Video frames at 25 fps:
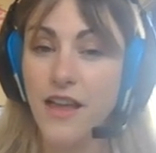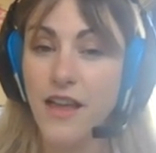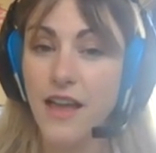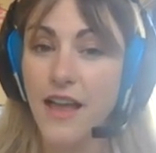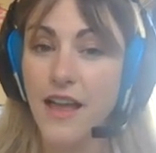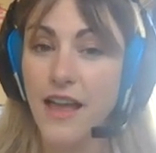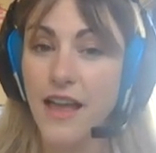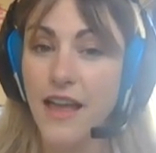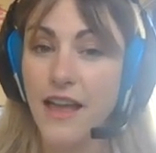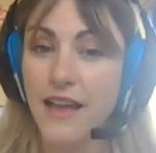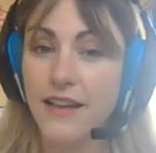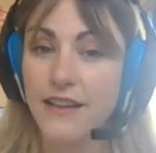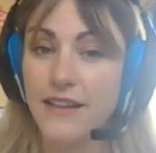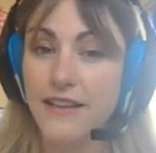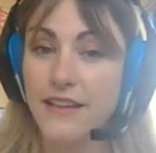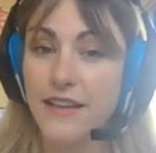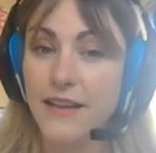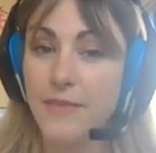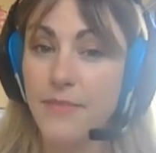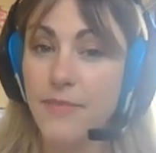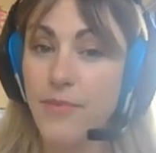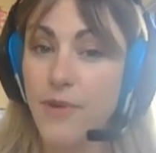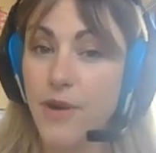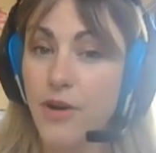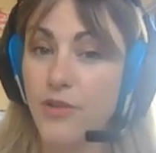And
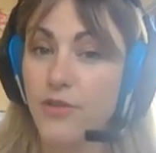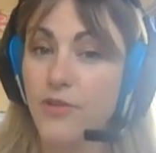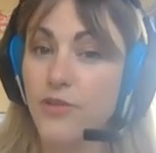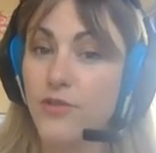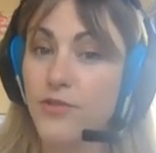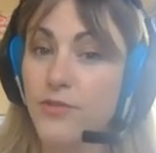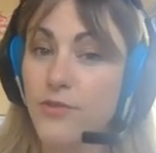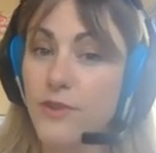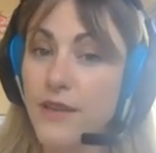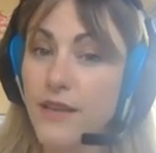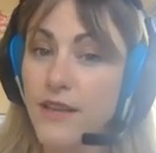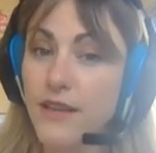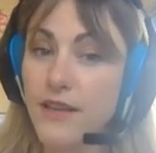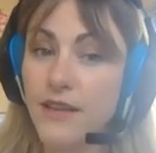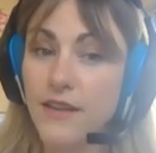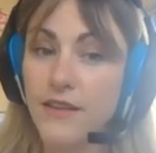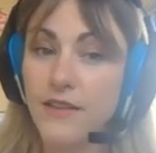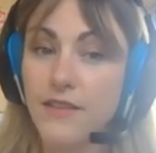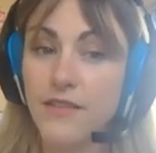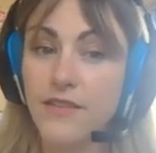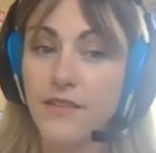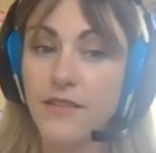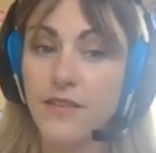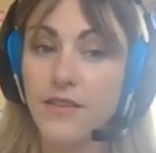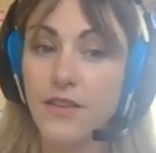then part 3,
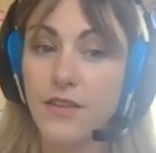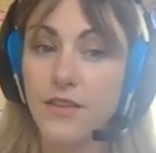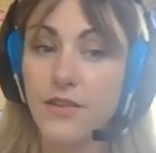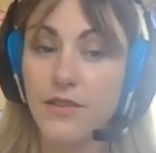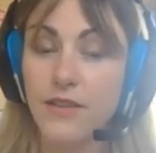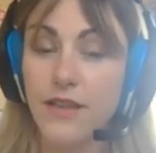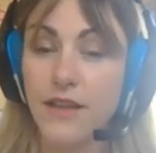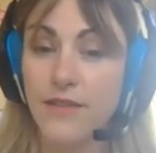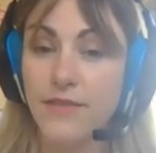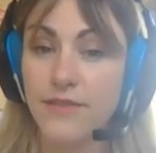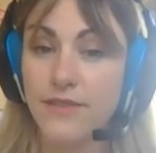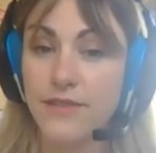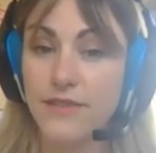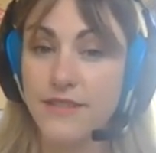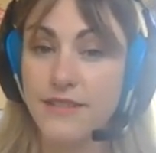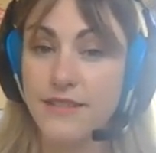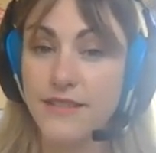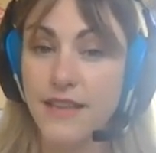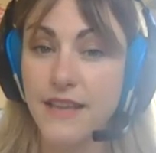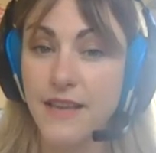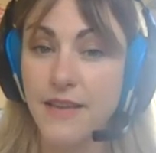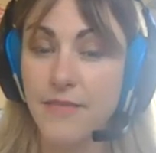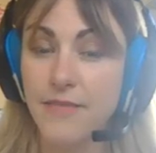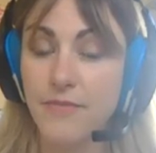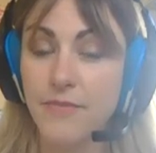you'll have the
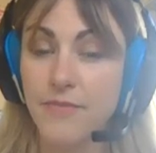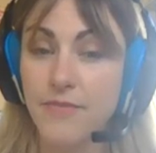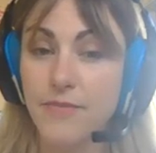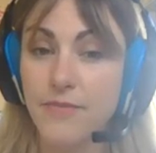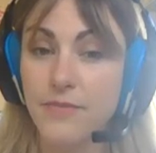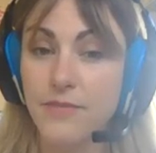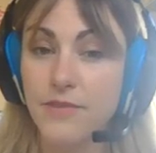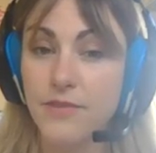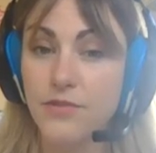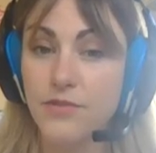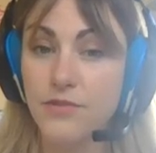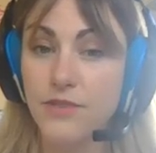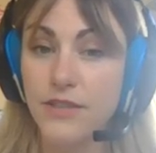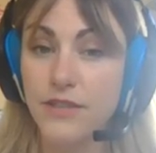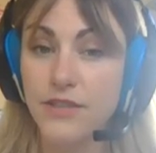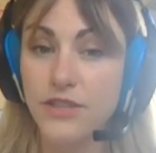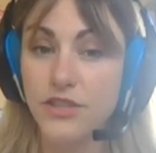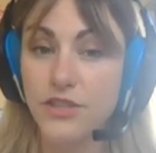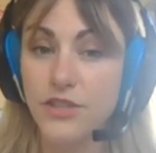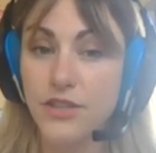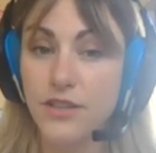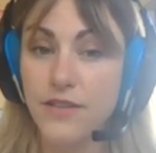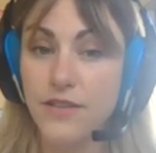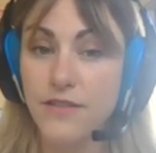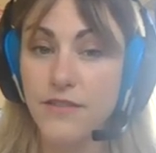same
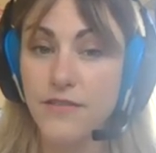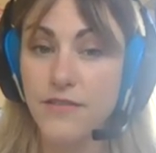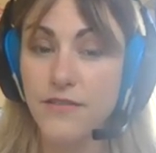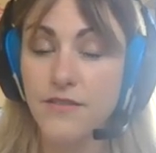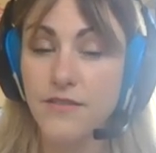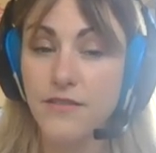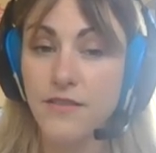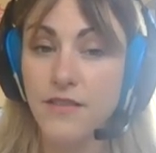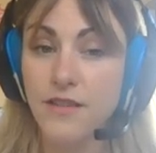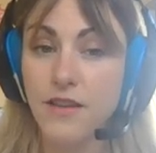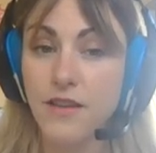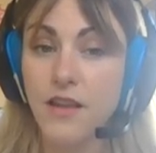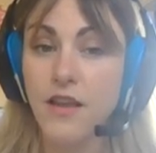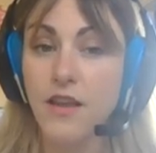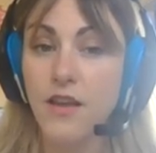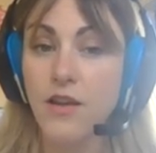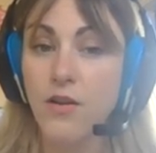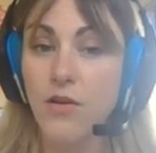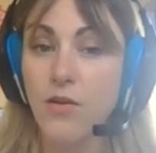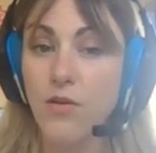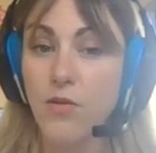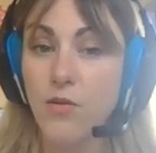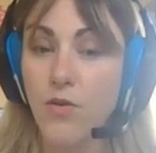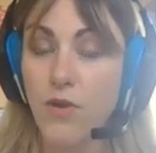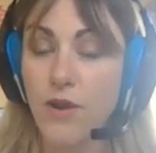structure,
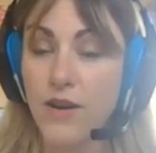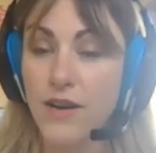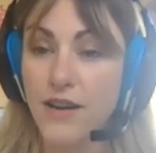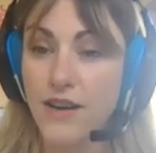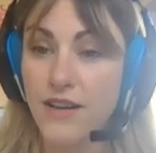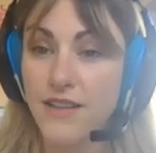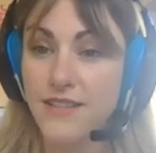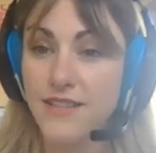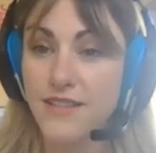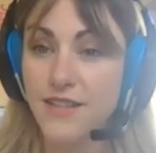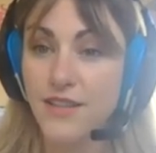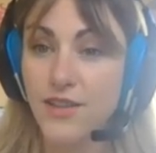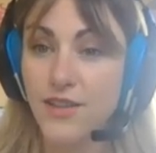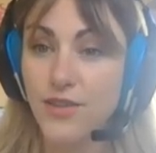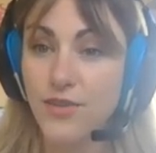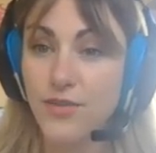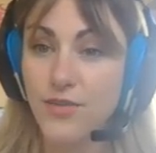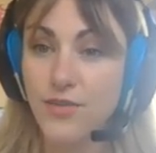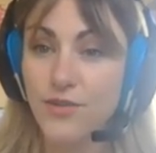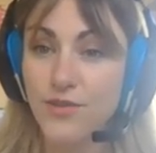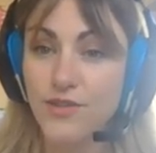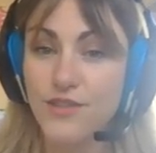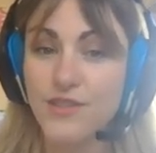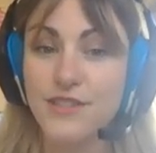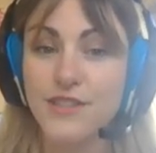organize their
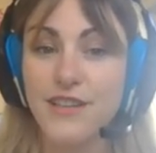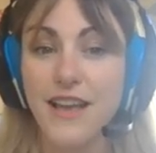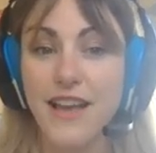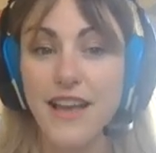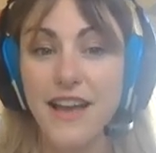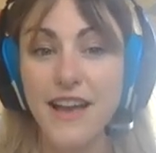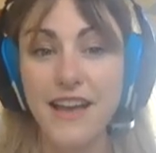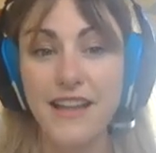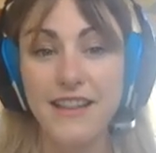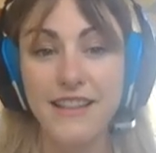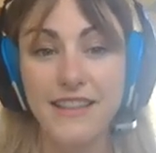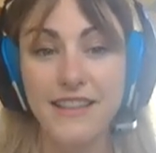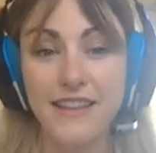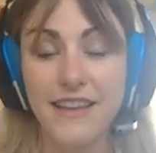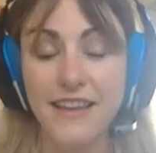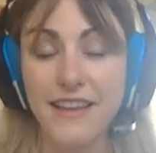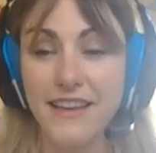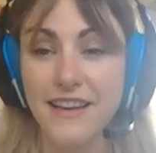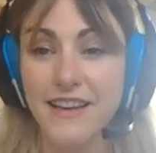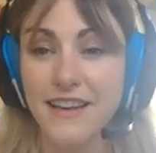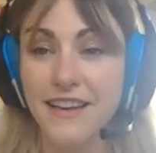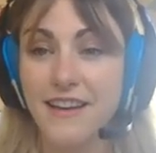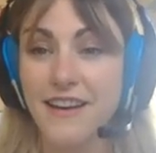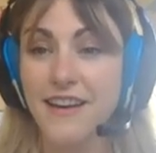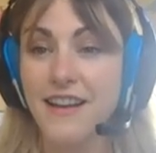thoughts, and
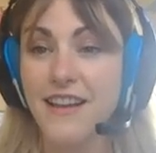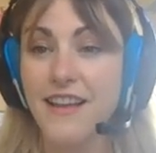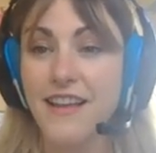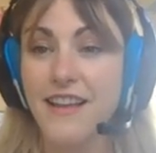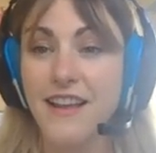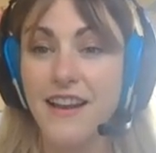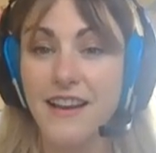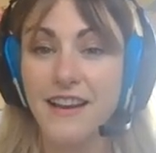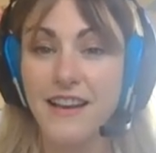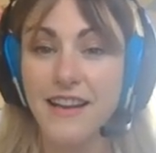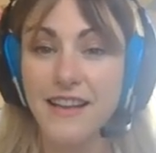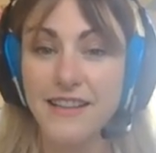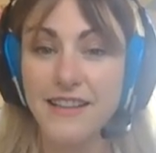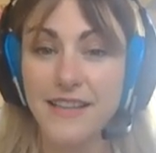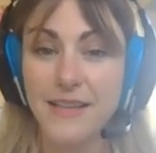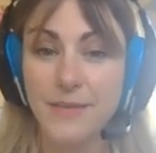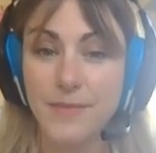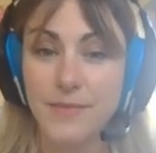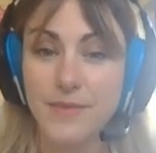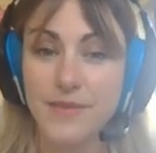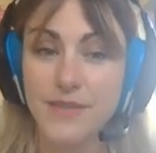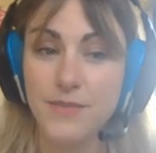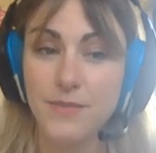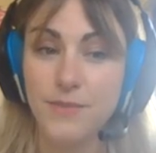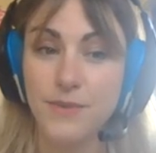then let
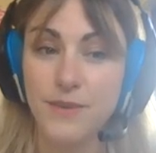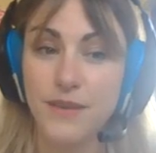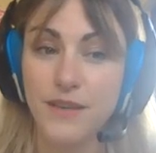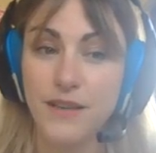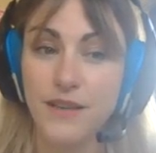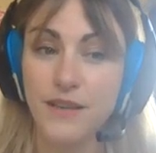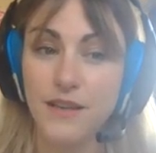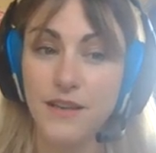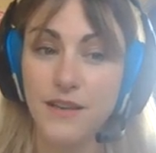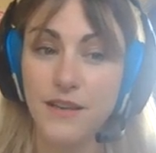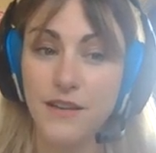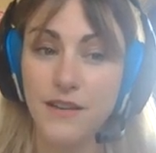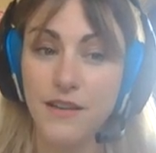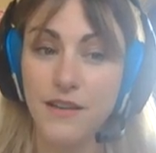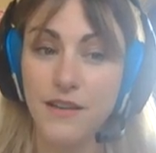them speak